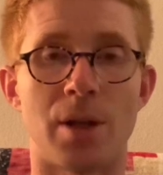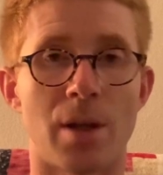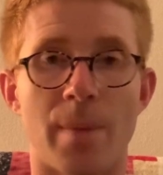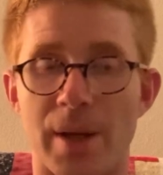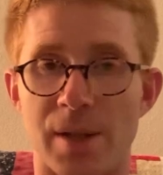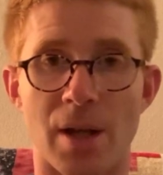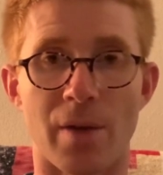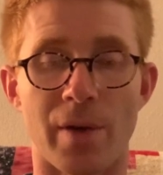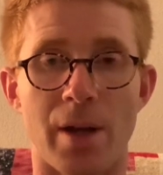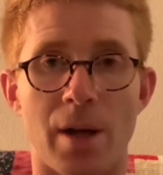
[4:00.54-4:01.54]
that
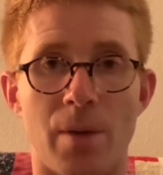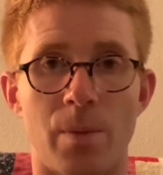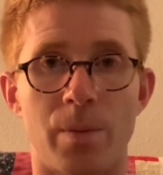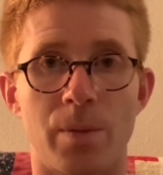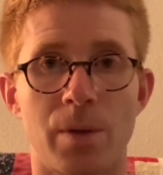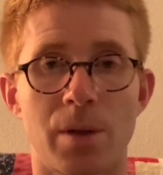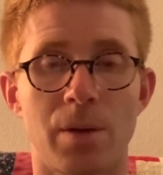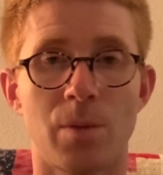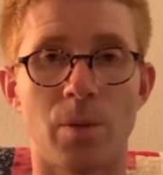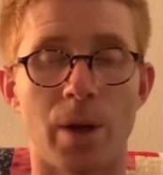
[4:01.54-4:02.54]
myself.
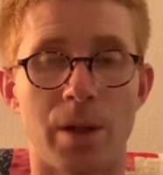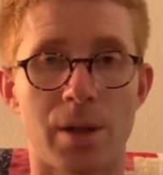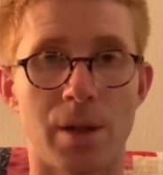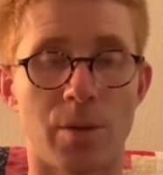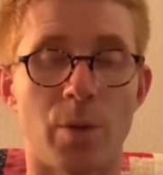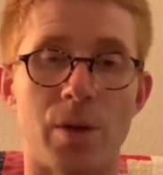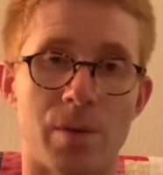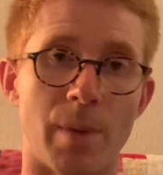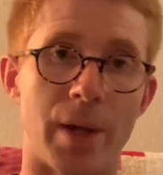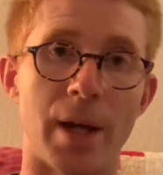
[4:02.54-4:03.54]
We use
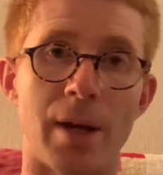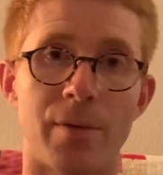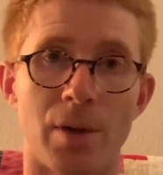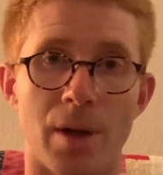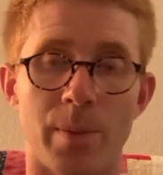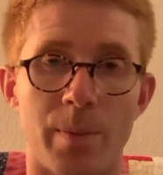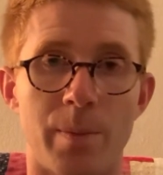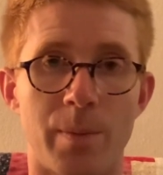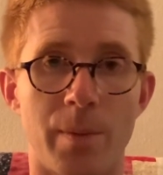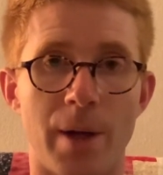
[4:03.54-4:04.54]
Monday for
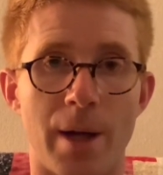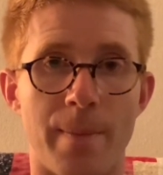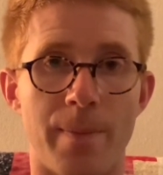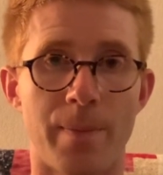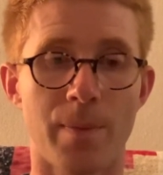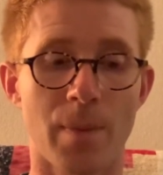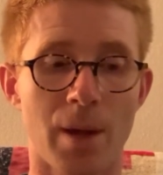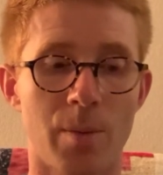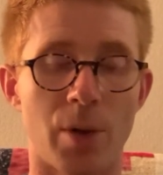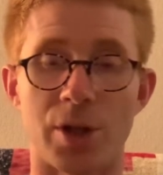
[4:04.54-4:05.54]
our
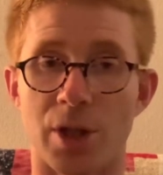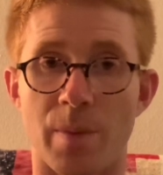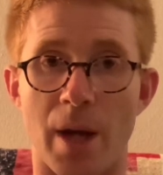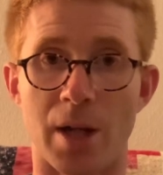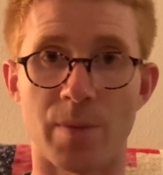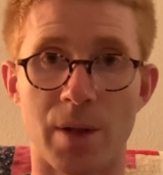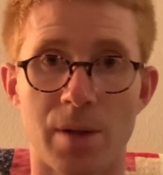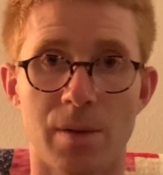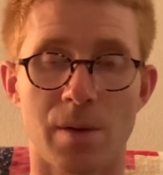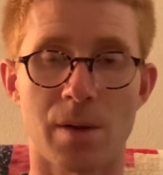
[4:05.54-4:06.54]
project management
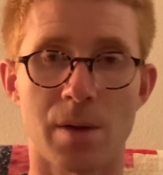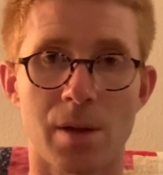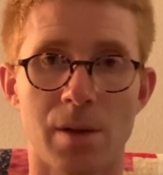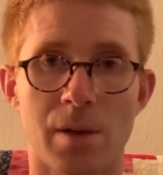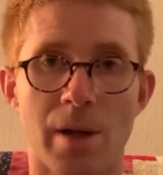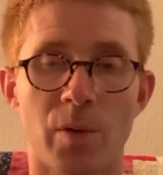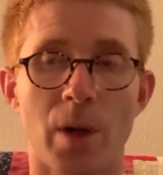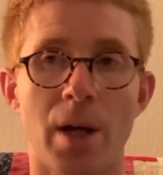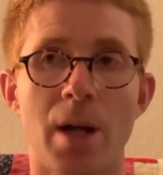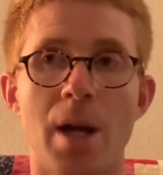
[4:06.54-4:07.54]

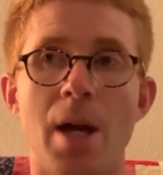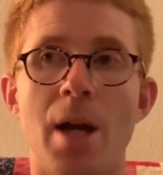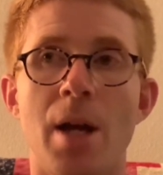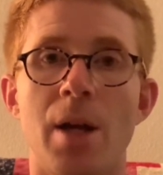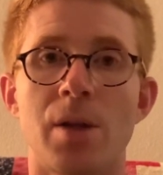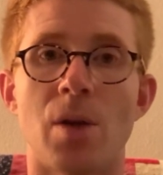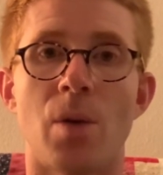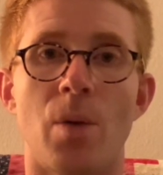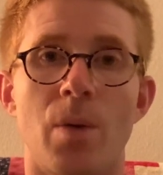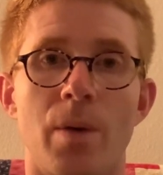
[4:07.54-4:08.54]
software.
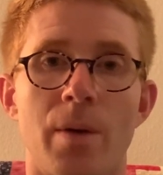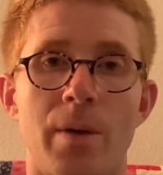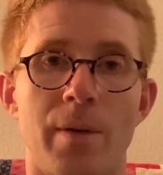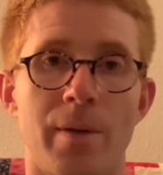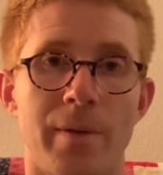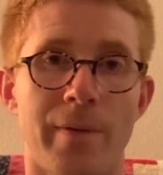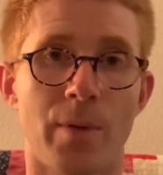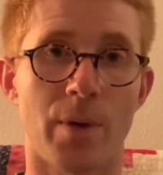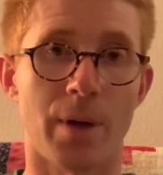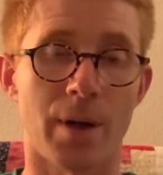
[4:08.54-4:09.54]
So
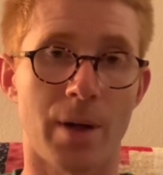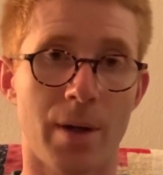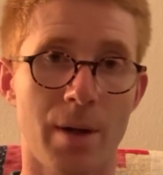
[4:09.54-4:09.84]
for